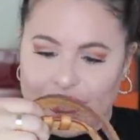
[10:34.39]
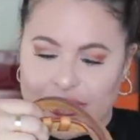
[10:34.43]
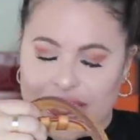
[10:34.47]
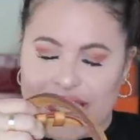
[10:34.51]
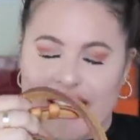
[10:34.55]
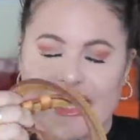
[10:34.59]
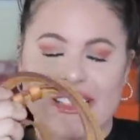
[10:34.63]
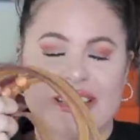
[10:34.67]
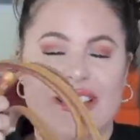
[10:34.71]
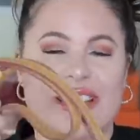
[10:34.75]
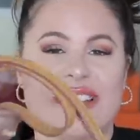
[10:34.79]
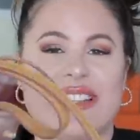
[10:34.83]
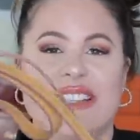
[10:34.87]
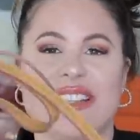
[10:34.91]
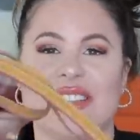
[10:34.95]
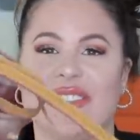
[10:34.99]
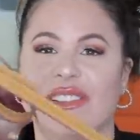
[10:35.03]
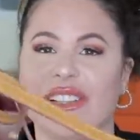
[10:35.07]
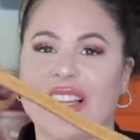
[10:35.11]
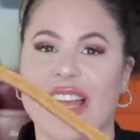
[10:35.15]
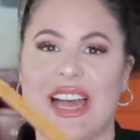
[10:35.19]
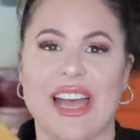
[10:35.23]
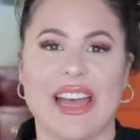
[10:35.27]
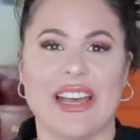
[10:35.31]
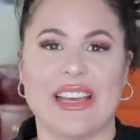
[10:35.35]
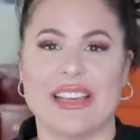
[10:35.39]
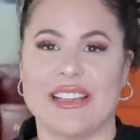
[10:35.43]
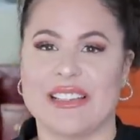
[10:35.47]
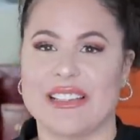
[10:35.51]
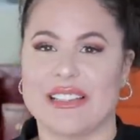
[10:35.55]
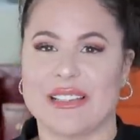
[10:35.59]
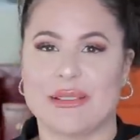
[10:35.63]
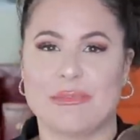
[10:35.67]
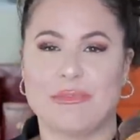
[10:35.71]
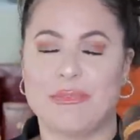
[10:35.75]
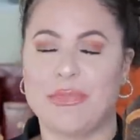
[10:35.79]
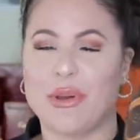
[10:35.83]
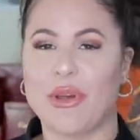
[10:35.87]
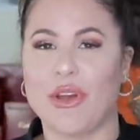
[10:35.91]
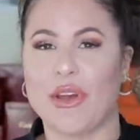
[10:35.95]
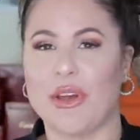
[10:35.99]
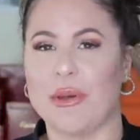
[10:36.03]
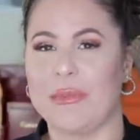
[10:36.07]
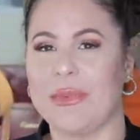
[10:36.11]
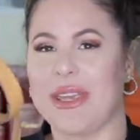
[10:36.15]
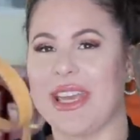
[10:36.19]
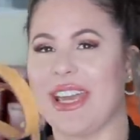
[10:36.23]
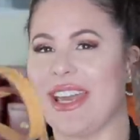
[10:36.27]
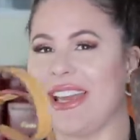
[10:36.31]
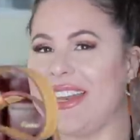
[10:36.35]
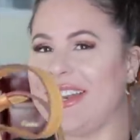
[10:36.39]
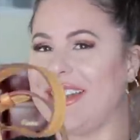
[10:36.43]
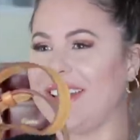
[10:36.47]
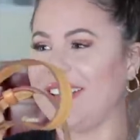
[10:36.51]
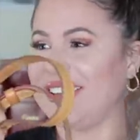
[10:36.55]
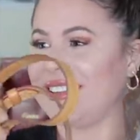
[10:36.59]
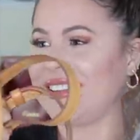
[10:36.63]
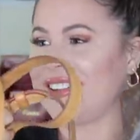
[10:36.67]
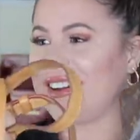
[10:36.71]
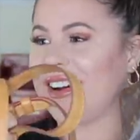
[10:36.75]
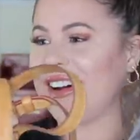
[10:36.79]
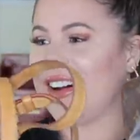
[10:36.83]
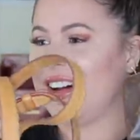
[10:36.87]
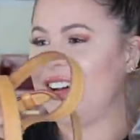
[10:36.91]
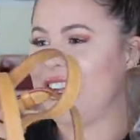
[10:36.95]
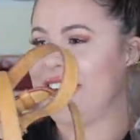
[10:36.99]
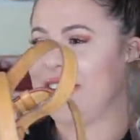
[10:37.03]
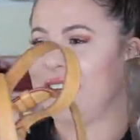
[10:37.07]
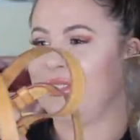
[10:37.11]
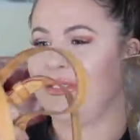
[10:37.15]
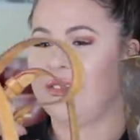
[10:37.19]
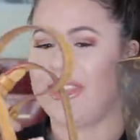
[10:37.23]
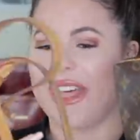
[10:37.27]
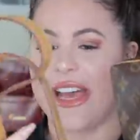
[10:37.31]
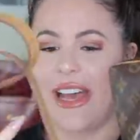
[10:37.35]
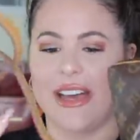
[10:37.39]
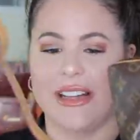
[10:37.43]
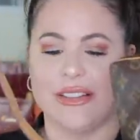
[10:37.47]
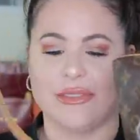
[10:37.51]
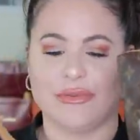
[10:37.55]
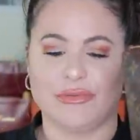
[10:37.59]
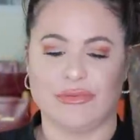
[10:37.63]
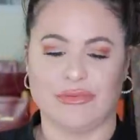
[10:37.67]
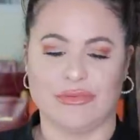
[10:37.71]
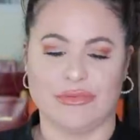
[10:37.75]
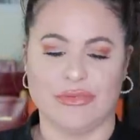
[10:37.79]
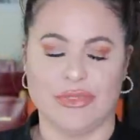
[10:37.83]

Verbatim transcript: it still has permeated kind of that,